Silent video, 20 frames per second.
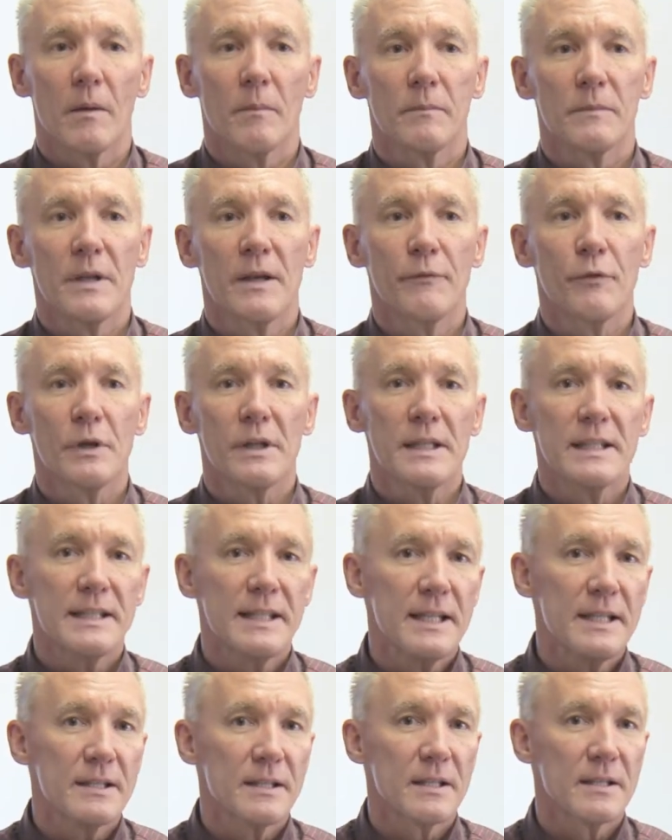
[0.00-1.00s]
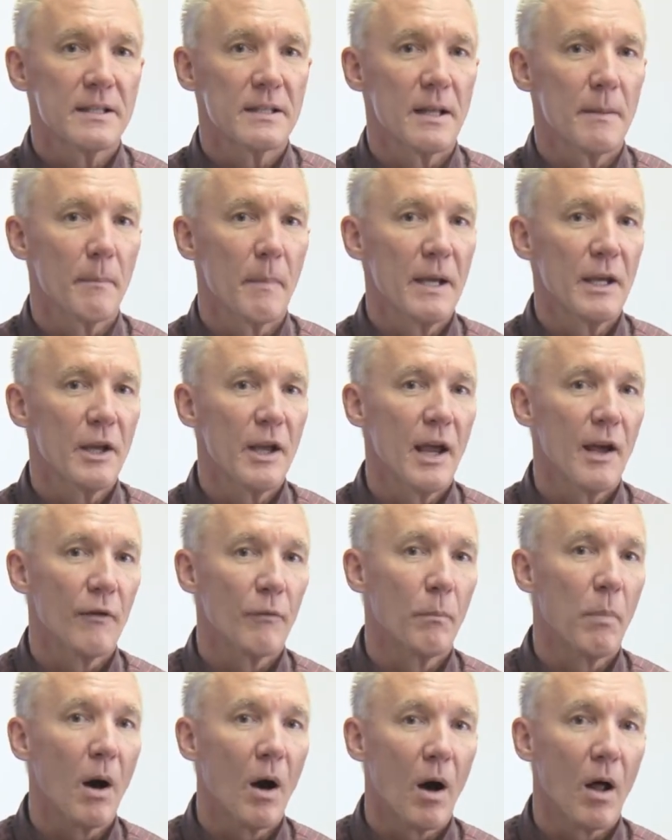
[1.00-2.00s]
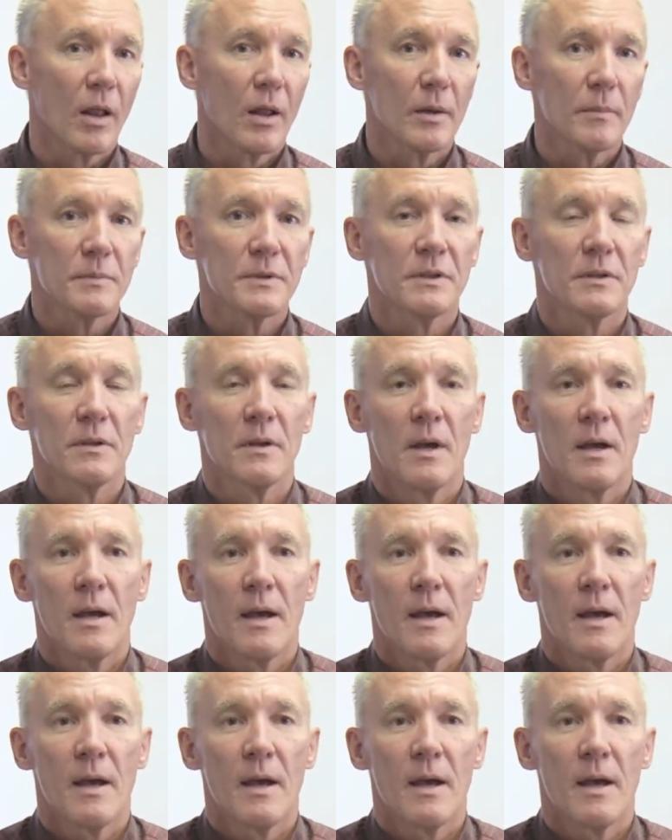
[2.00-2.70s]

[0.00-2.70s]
different diseases that make you have polyps,